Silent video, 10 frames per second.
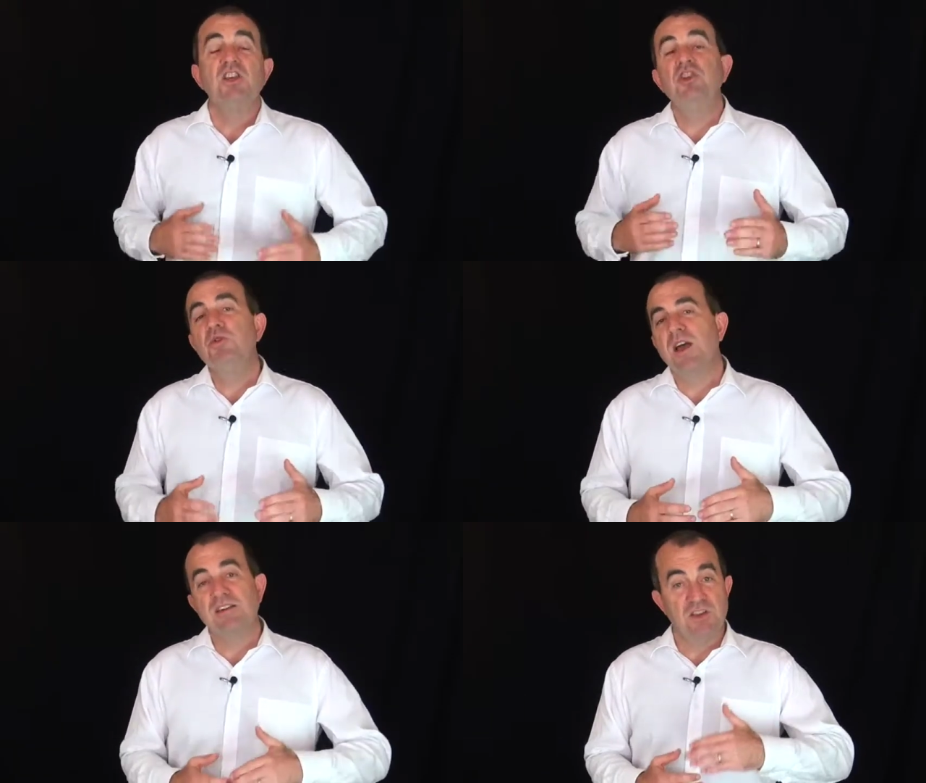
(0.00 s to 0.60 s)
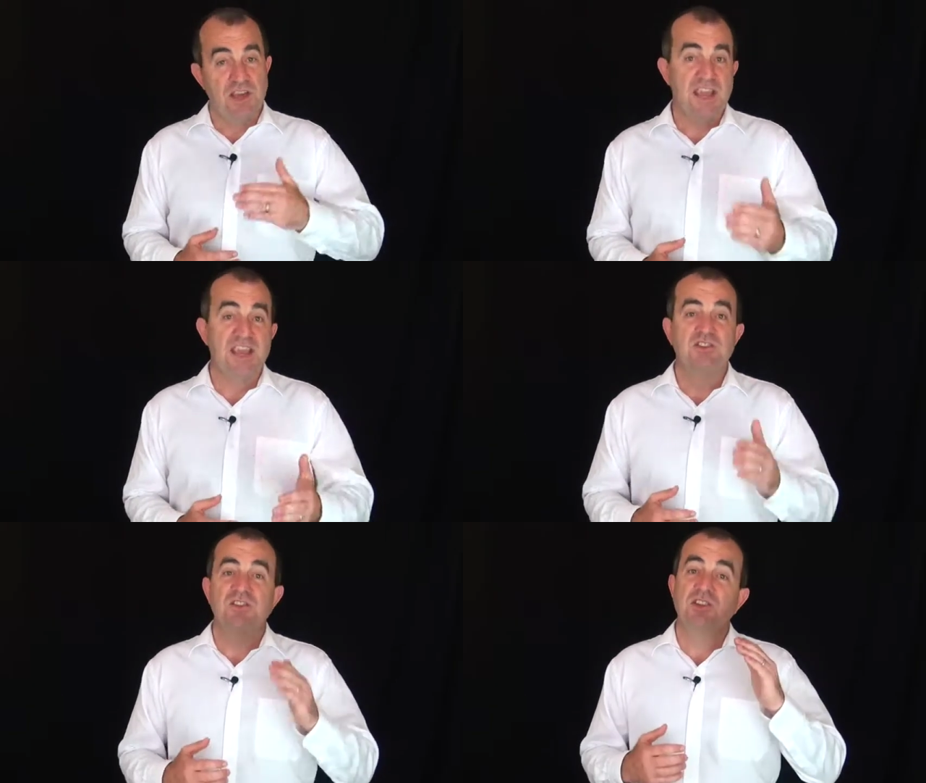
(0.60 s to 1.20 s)
you have your
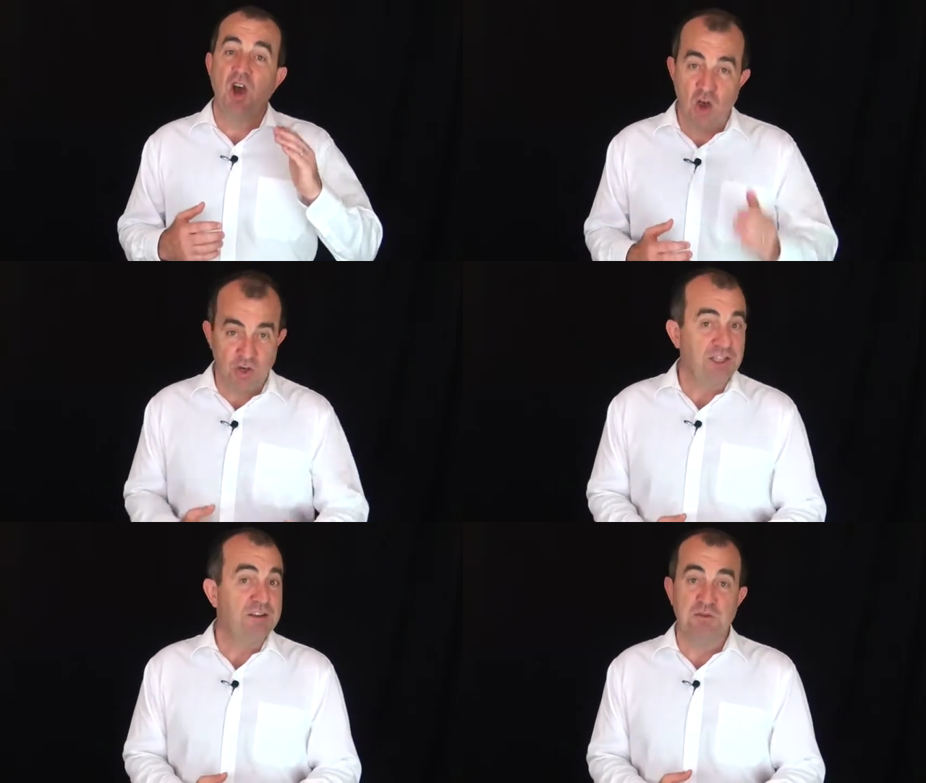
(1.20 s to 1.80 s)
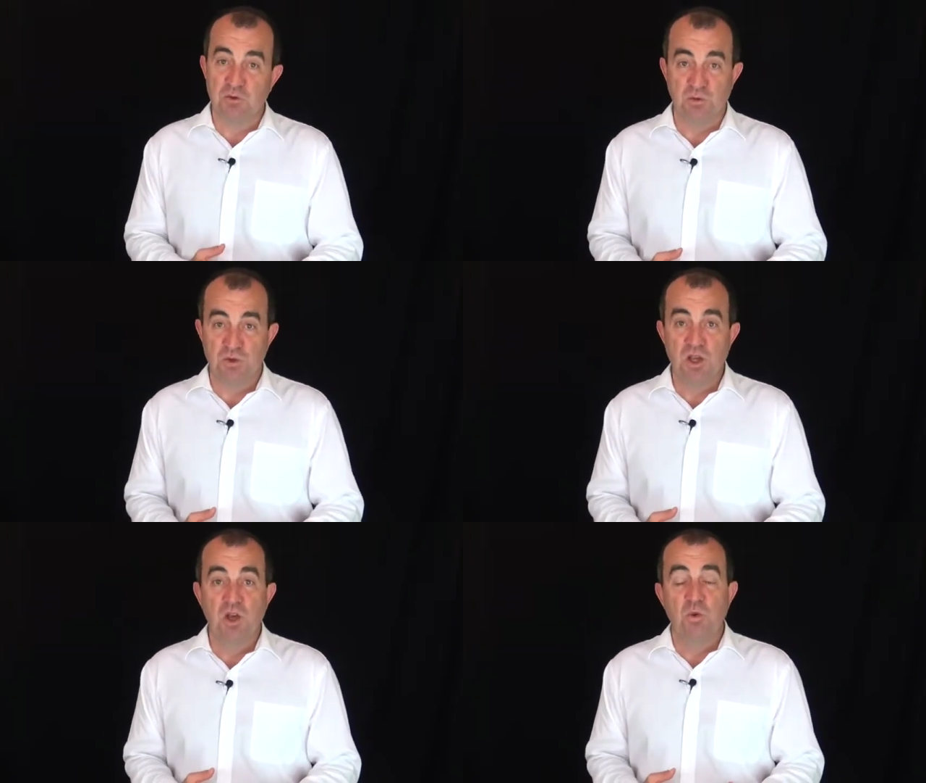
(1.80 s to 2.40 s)
hands totally
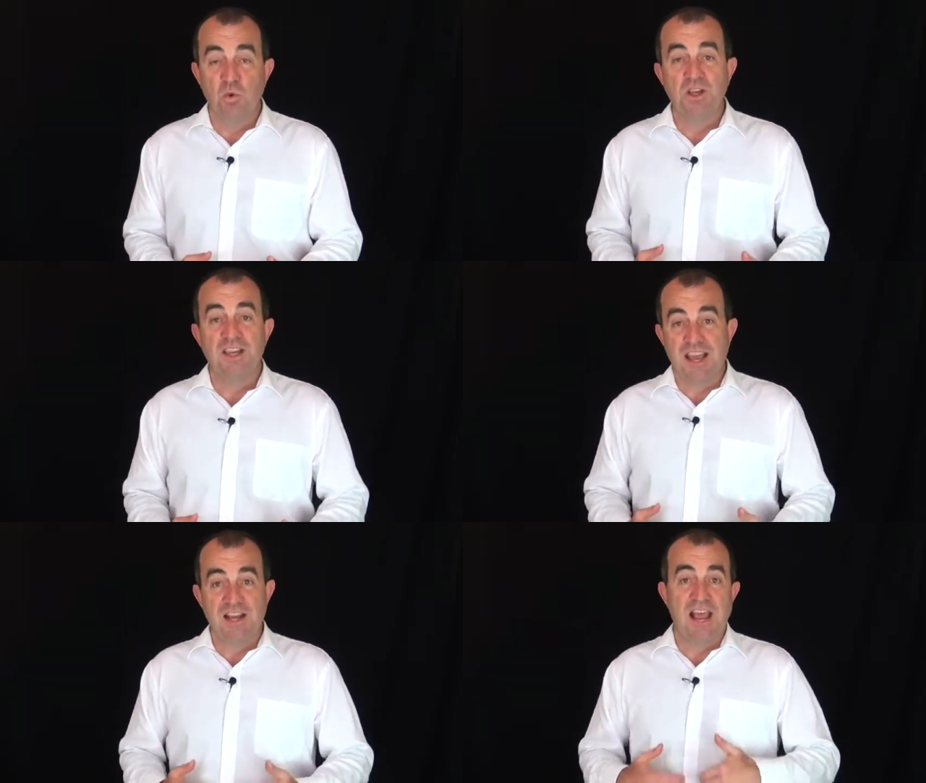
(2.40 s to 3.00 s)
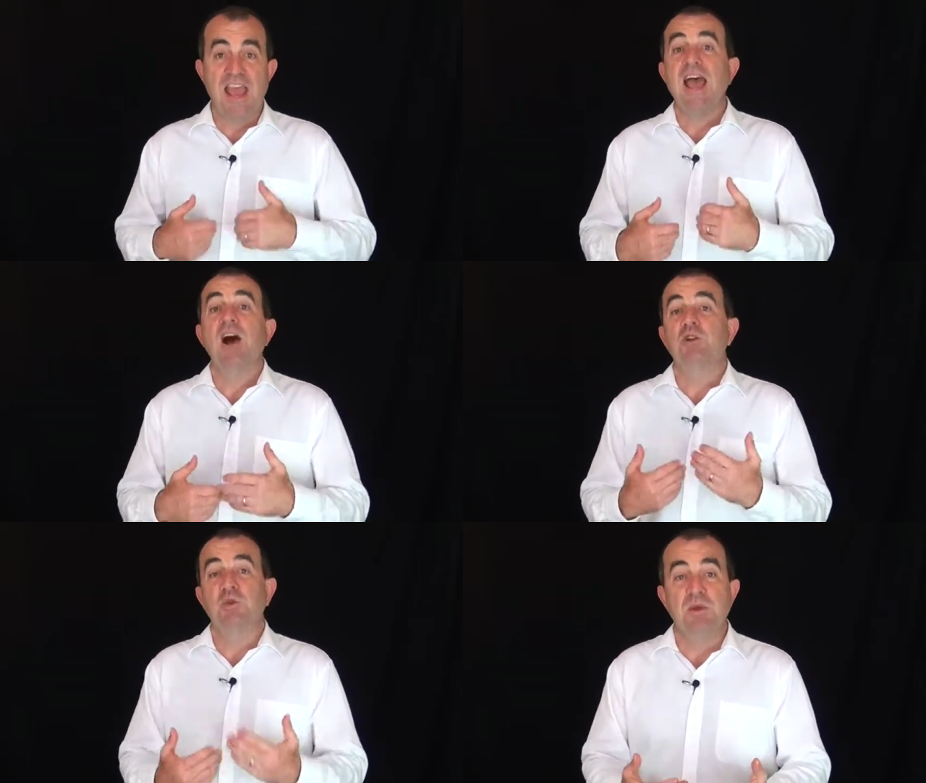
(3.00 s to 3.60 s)
full working out
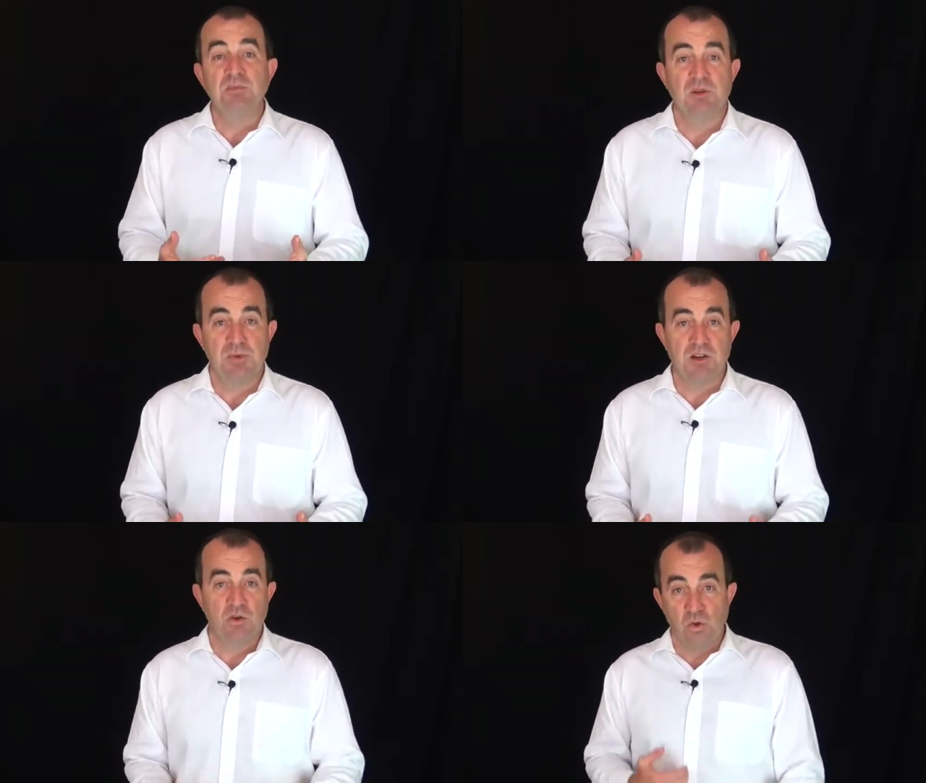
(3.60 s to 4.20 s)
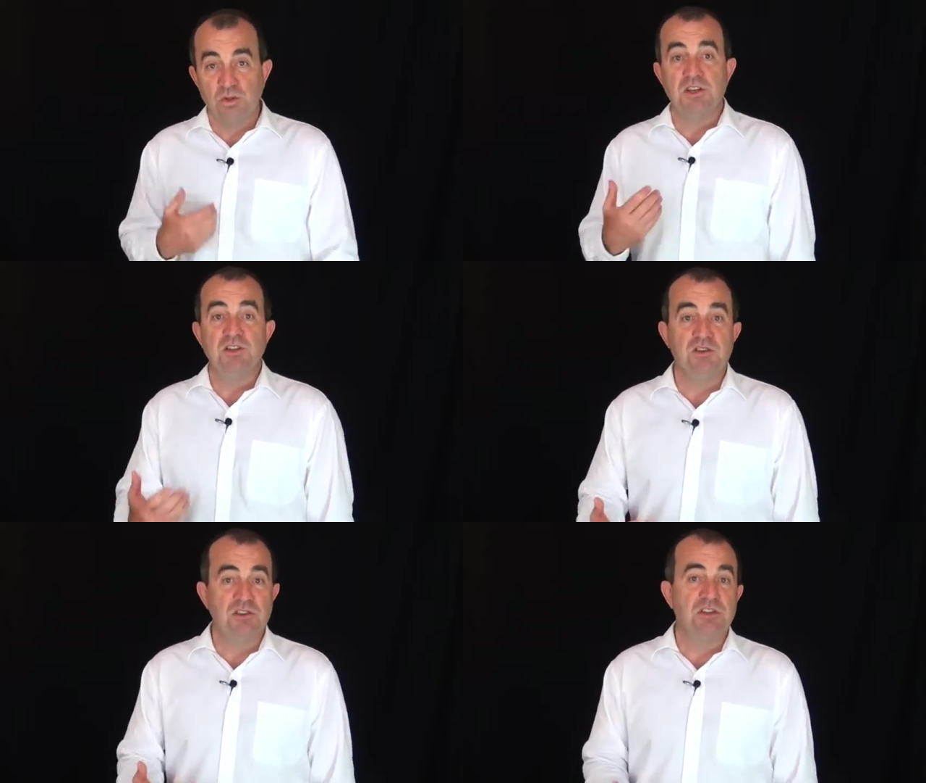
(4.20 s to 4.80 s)
how to implement all your
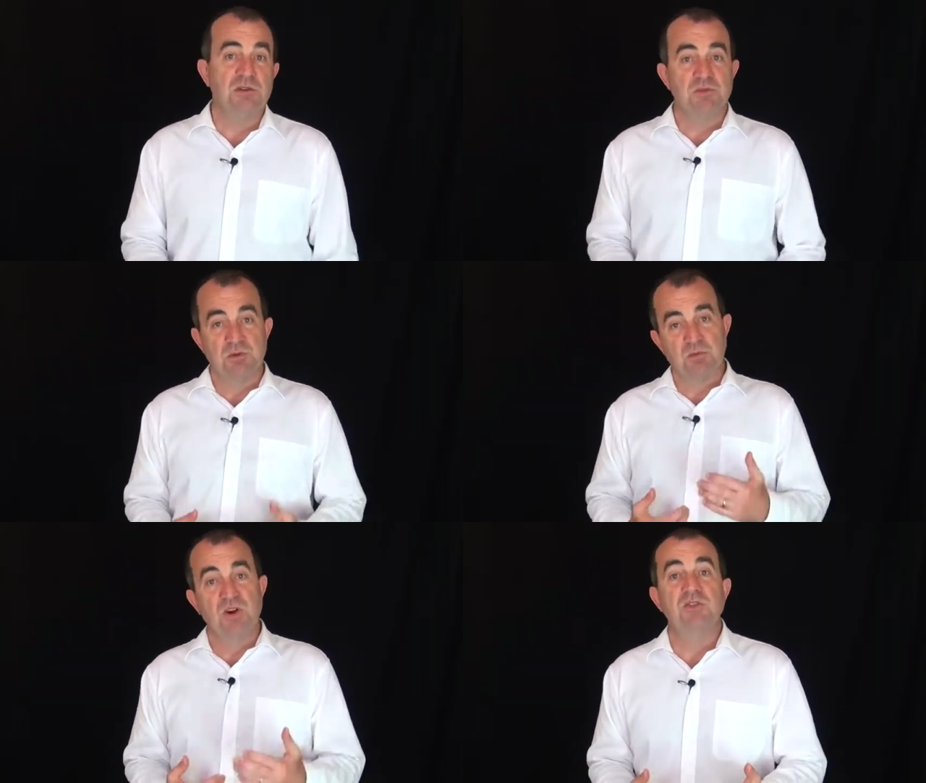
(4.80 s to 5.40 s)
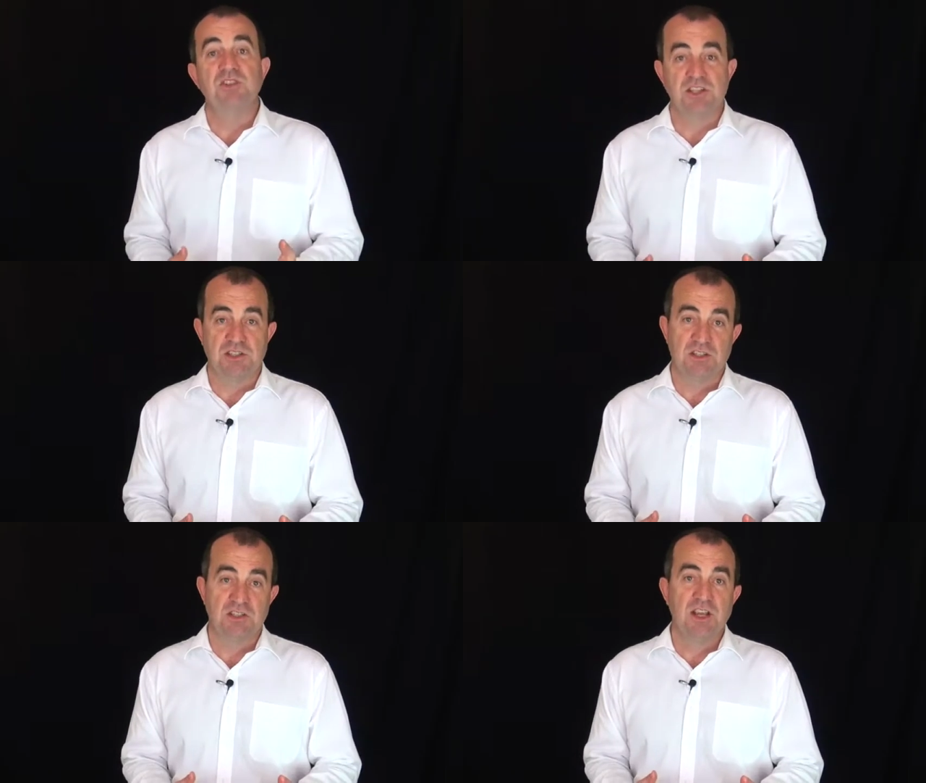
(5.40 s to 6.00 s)
new systems and
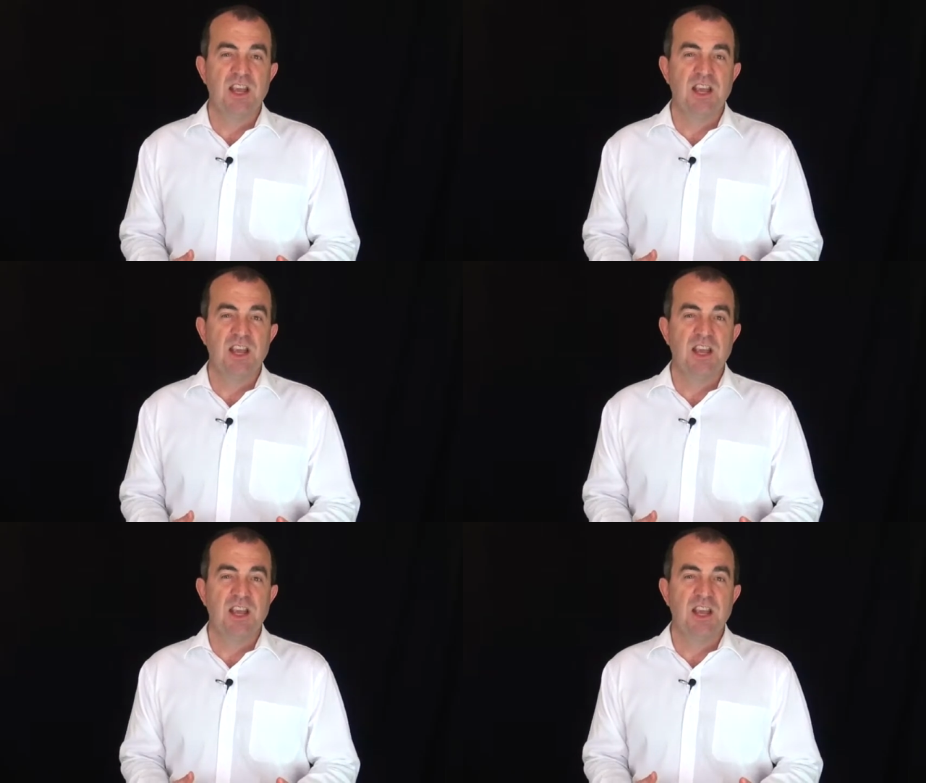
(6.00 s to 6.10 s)
processes,